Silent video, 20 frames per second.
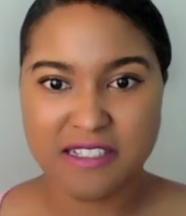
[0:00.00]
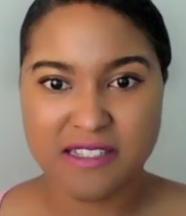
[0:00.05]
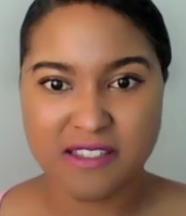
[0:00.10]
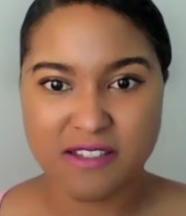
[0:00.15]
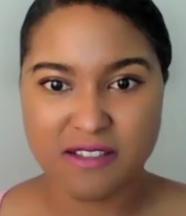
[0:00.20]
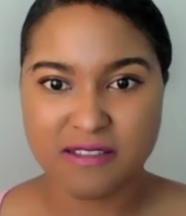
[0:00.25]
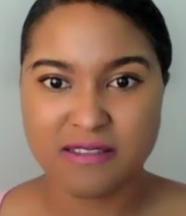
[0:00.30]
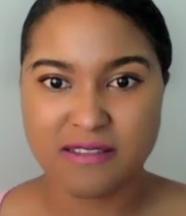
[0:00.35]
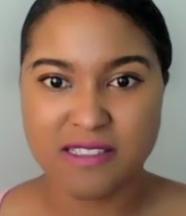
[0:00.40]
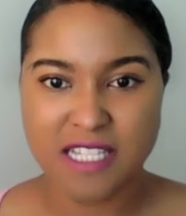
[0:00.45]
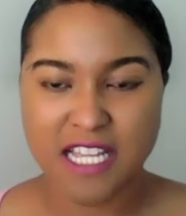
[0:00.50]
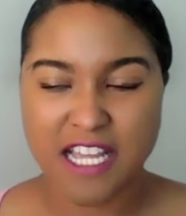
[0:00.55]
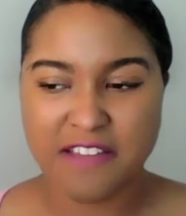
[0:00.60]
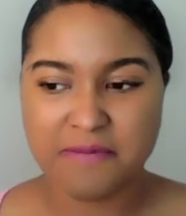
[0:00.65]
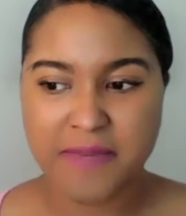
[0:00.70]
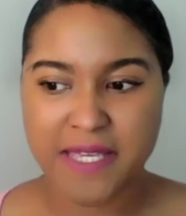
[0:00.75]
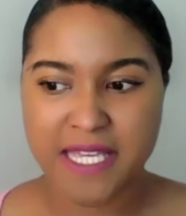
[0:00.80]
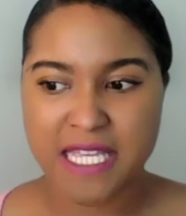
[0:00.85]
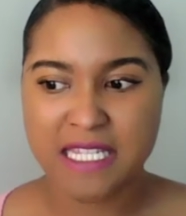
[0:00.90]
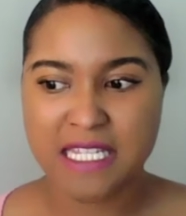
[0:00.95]
consultant. I've
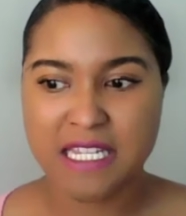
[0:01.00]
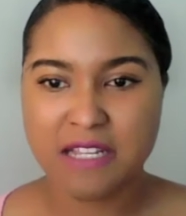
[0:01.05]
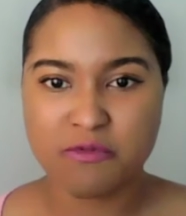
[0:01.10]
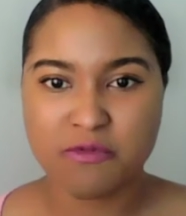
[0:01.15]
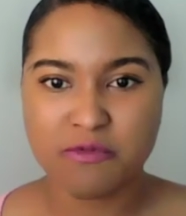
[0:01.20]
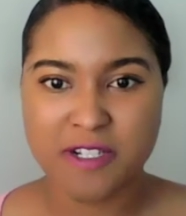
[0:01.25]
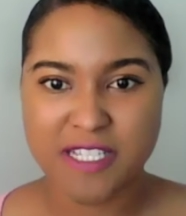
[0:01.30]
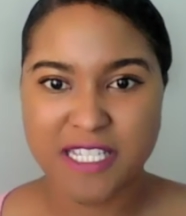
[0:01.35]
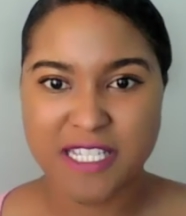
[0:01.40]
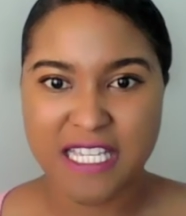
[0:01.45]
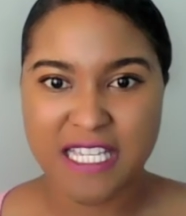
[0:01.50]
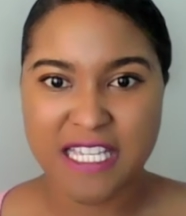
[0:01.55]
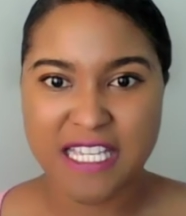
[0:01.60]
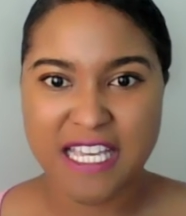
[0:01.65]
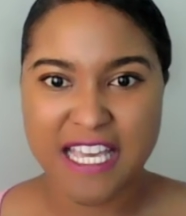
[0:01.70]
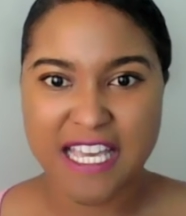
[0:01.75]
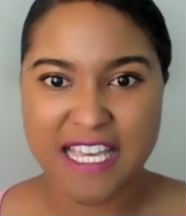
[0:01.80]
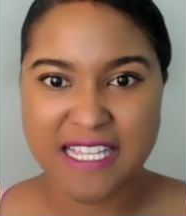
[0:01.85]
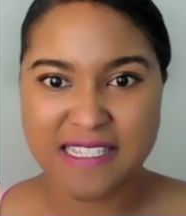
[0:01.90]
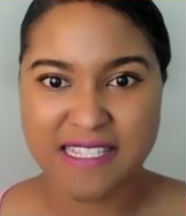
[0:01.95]
been working
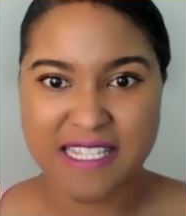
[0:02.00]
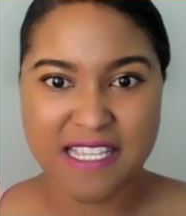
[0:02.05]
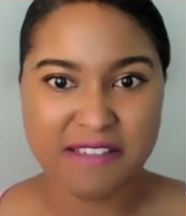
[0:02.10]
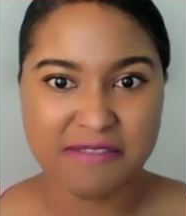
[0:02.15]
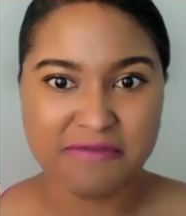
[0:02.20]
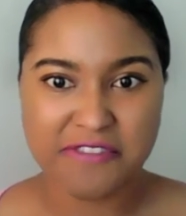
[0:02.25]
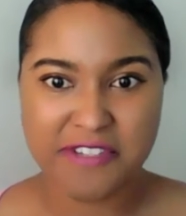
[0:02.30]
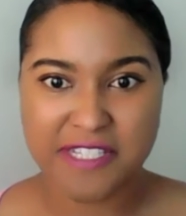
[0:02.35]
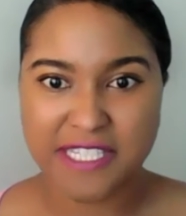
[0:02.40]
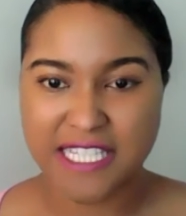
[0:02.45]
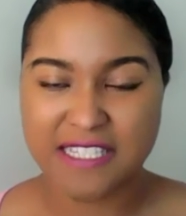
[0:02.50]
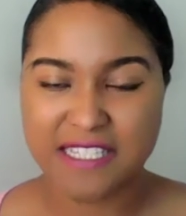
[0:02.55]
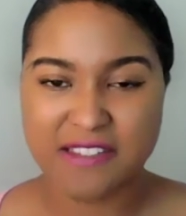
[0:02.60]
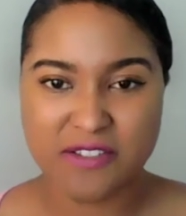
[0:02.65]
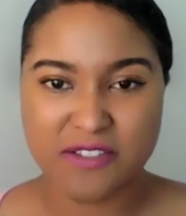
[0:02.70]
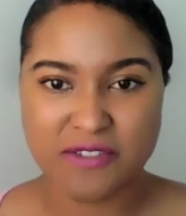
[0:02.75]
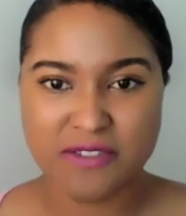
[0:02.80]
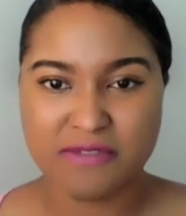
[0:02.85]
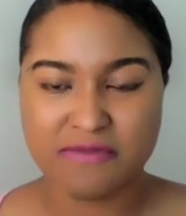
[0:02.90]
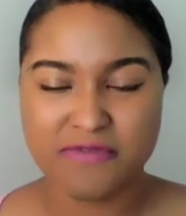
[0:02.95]
as a
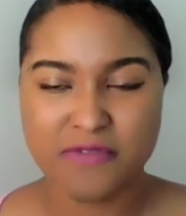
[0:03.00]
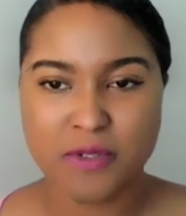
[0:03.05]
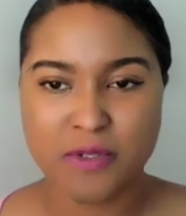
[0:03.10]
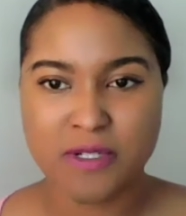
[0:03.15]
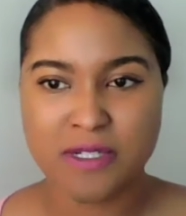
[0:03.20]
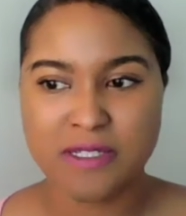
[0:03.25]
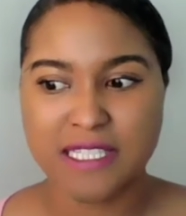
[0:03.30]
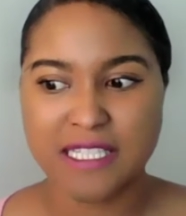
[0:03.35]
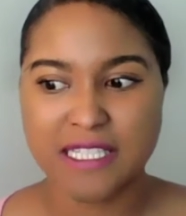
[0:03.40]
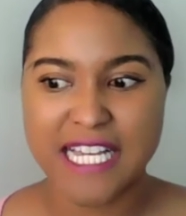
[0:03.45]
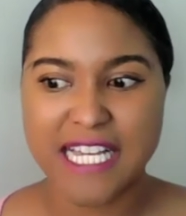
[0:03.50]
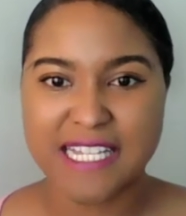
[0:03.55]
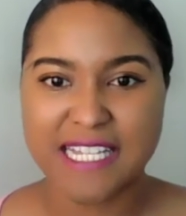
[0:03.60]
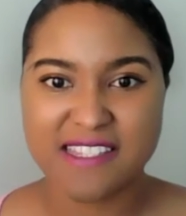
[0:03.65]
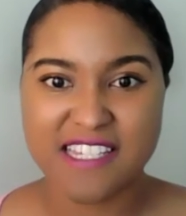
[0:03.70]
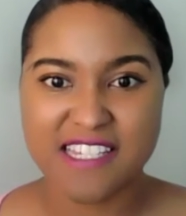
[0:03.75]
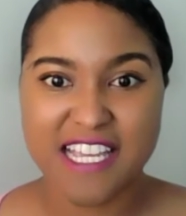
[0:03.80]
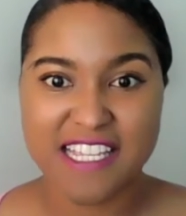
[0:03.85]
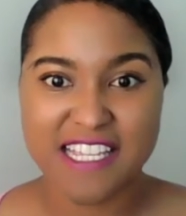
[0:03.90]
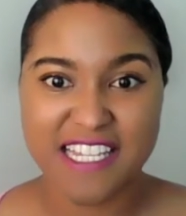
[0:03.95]
freelancer for the
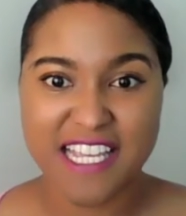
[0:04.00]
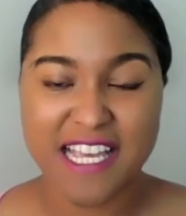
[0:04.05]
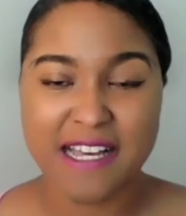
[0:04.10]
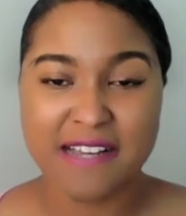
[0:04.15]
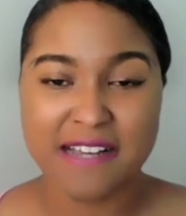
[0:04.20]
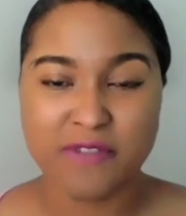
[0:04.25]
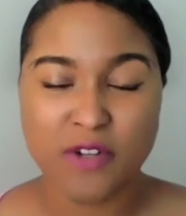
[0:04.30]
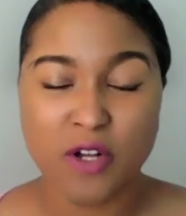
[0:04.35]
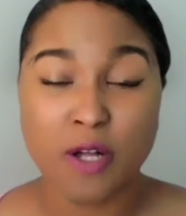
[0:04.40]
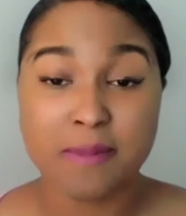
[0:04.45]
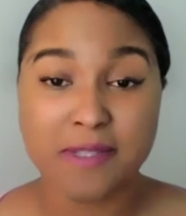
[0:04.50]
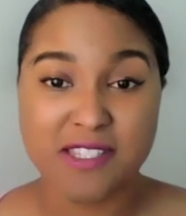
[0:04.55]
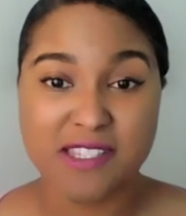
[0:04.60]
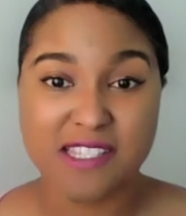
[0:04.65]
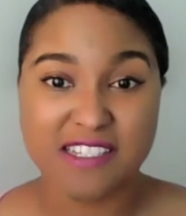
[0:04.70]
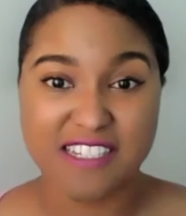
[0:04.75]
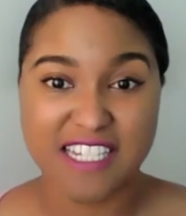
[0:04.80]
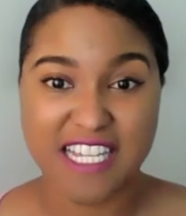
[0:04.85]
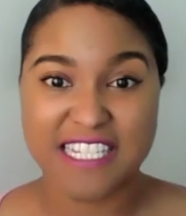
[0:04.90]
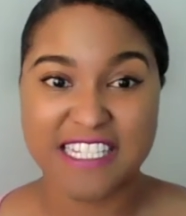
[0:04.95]
last 8.5,
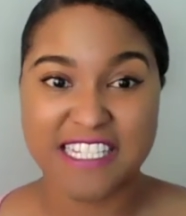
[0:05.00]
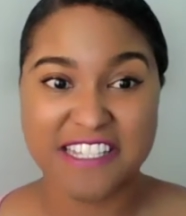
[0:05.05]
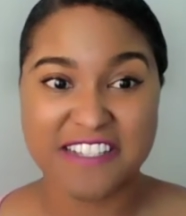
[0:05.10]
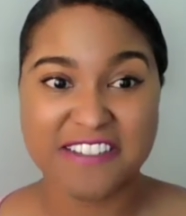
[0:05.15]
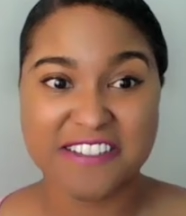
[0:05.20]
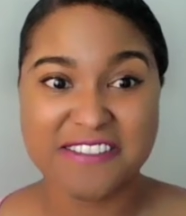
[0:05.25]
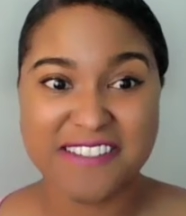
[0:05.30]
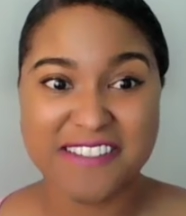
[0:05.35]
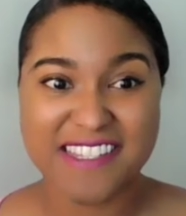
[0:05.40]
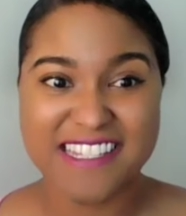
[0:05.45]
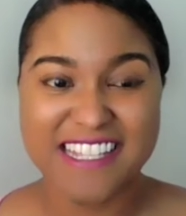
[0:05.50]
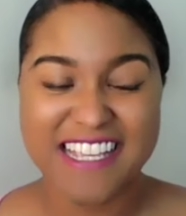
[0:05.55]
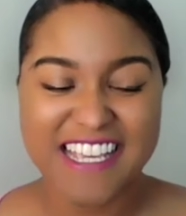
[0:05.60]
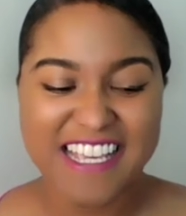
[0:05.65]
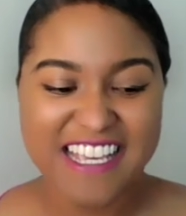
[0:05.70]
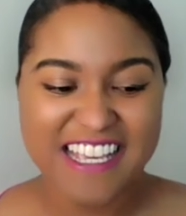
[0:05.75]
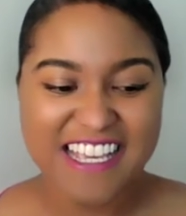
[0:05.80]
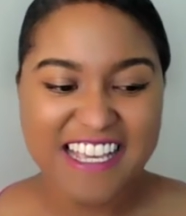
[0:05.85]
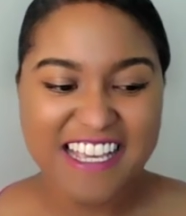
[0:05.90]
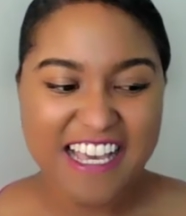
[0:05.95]
almost 9 years.
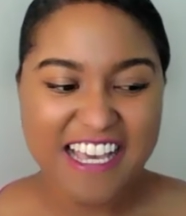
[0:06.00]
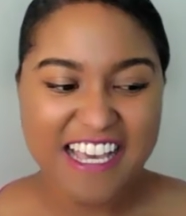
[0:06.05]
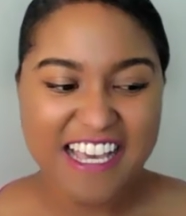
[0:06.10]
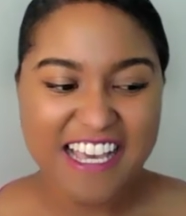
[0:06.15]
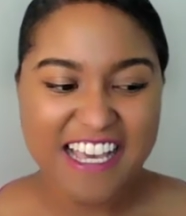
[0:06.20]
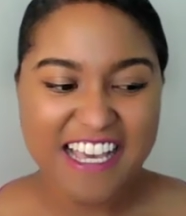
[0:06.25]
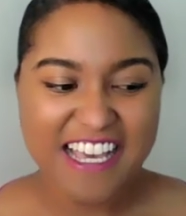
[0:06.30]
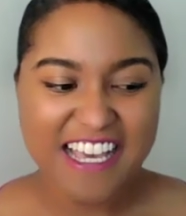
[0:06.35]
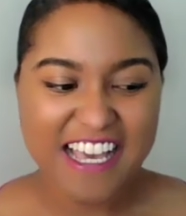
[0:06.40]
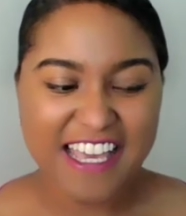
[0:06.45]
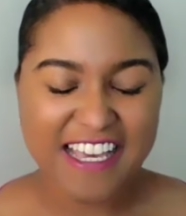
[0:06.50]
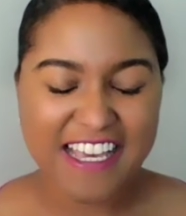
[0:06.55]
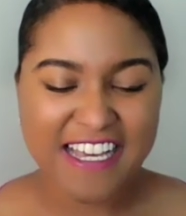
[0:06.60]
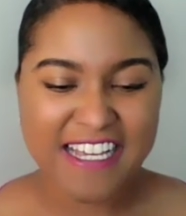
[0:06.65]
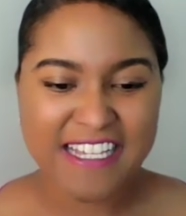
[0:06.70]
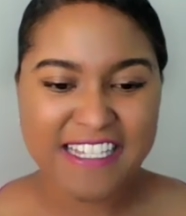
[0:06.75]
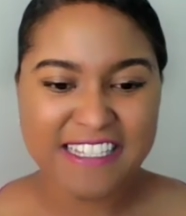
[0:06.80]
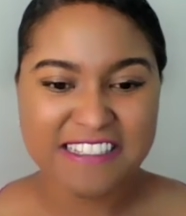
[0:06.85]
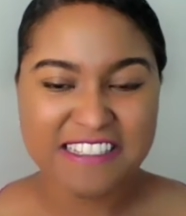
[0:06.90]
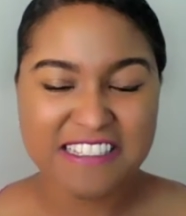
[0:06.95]

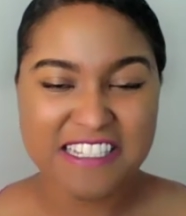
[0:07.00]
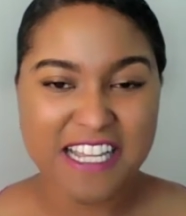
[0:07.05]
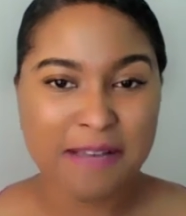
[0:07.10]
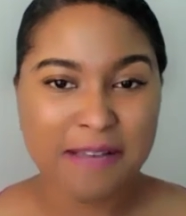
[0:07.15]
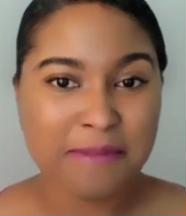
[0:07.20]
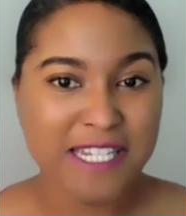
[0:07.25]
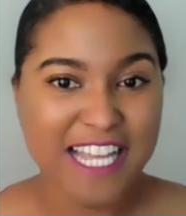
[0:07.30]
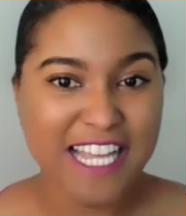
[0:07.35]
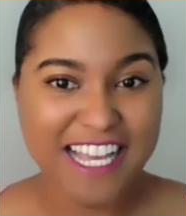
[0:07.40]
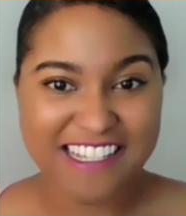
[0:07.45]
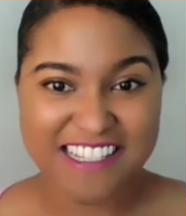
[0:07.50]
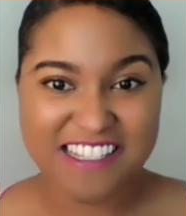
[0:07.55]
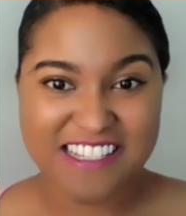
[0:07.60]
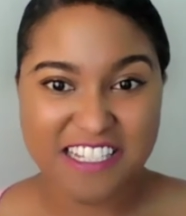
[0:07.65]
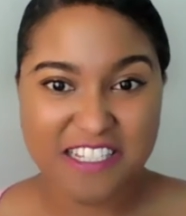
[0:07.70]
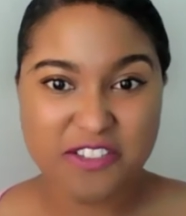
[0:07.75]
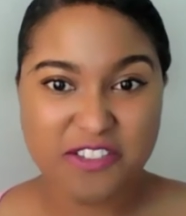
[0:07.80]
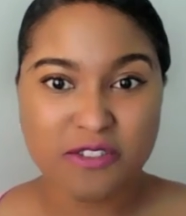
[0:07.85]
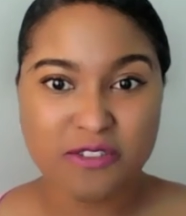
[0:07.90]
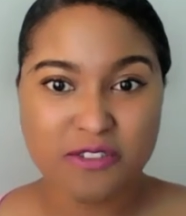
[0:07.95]
And I'm an
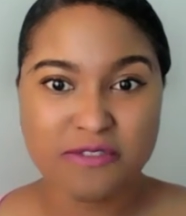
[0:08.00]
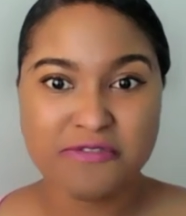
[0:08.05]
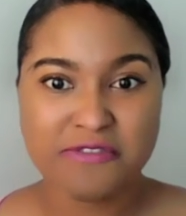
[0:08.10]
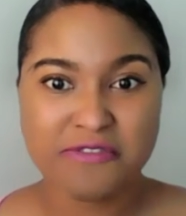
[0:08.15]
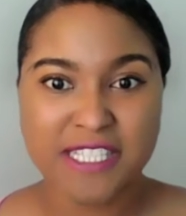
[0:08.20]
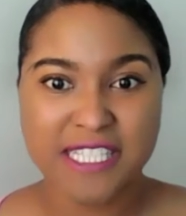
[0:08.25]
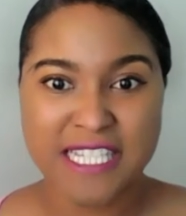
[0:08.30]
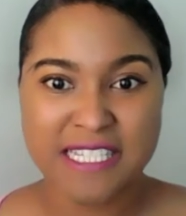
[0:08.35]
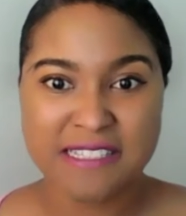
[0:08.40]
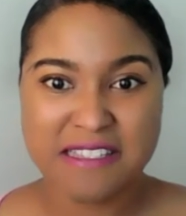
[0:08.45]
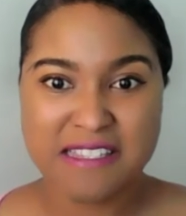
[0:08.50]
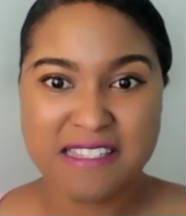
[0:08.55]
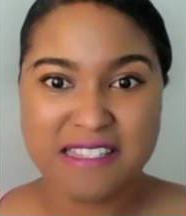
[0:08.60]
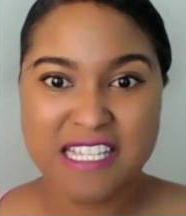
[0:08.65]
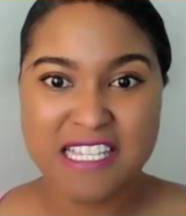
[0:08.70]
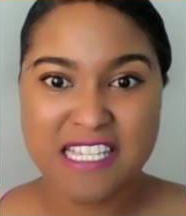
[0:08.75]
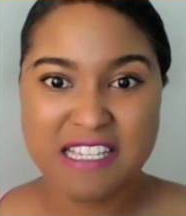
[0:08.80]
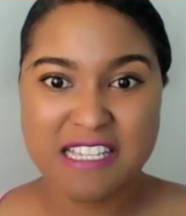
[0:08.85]
accidental freelance